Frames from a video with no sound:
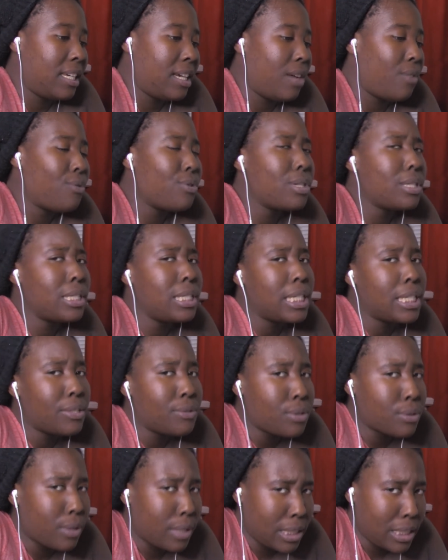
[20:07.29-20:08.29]
Originally, it
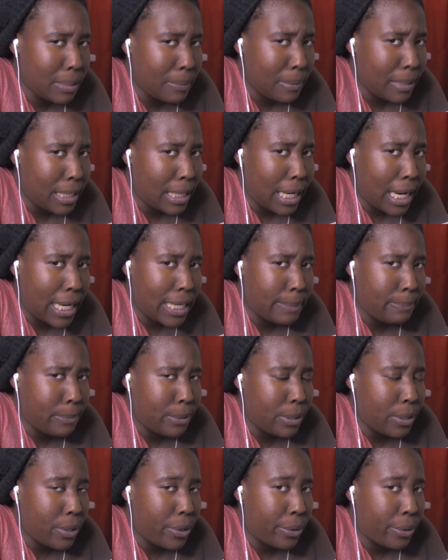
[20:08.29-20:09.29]
was going to be an
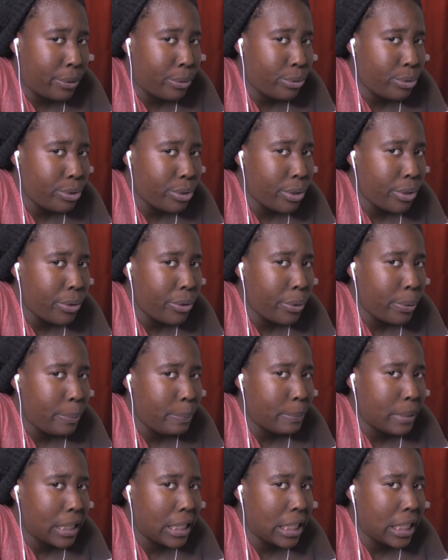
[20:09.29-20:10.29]
HBO show,
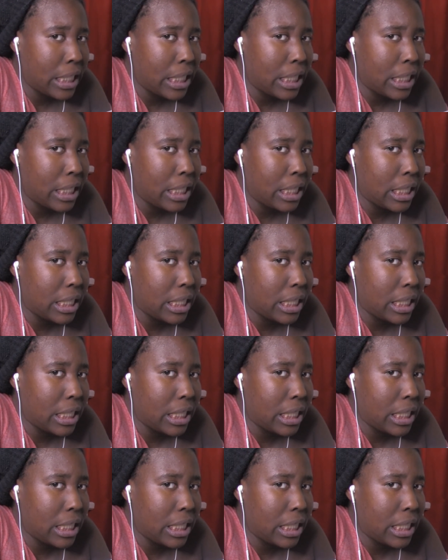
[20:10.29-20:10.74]
but like,